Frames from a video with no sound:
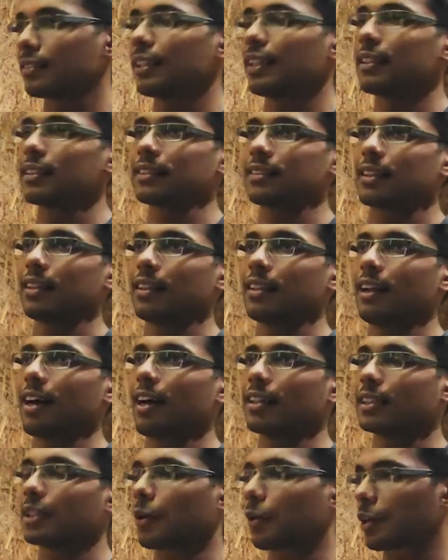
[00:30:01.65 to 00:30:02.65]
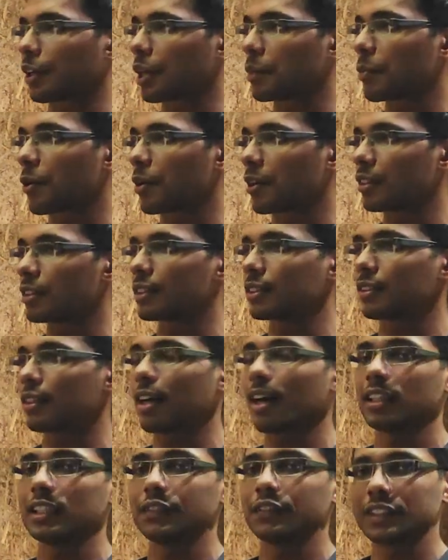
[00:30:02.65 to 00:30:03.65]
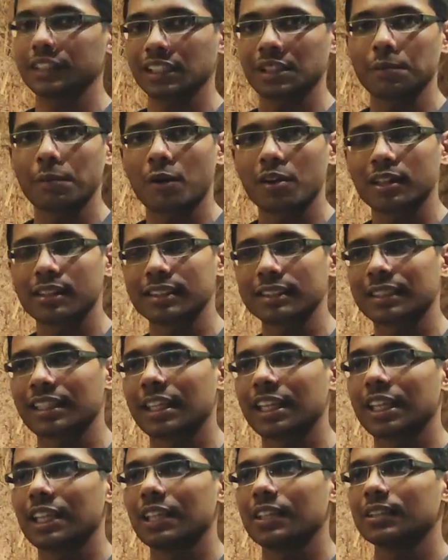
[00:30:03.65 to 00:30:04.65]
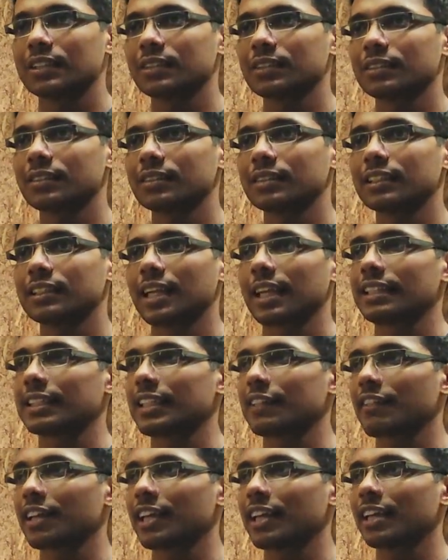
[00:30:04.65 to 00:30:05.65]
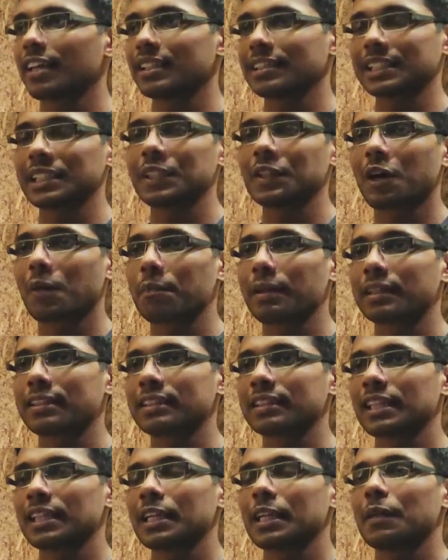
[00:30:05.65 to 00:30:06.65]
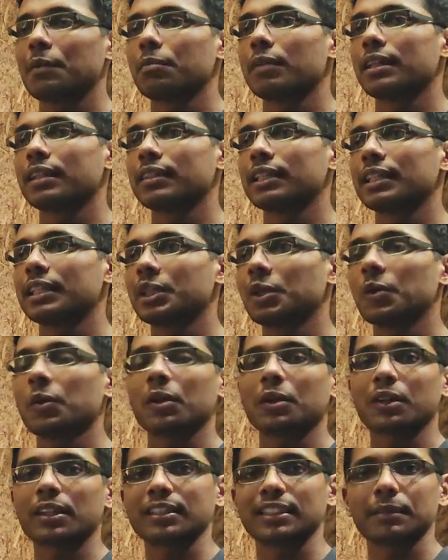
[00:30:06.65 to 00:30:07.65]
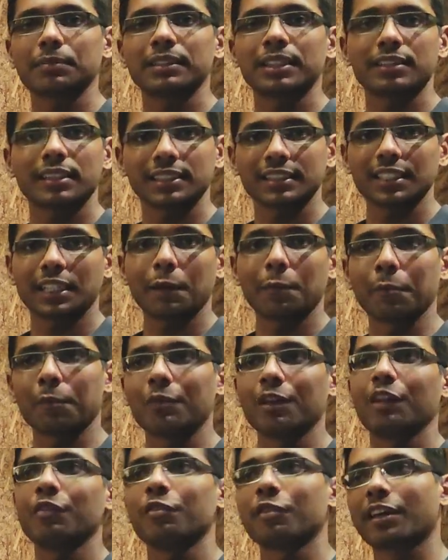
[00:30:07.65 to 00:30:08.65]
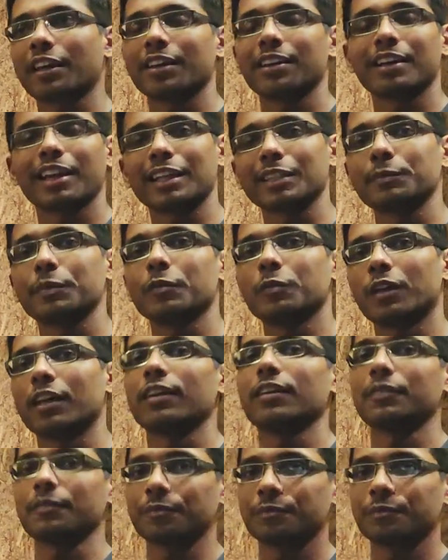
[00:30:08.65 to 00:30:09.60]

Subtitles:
There is large audio models, large vision models. So these are actually very interesting topics, but the core concepts are the same if you can grasp it well.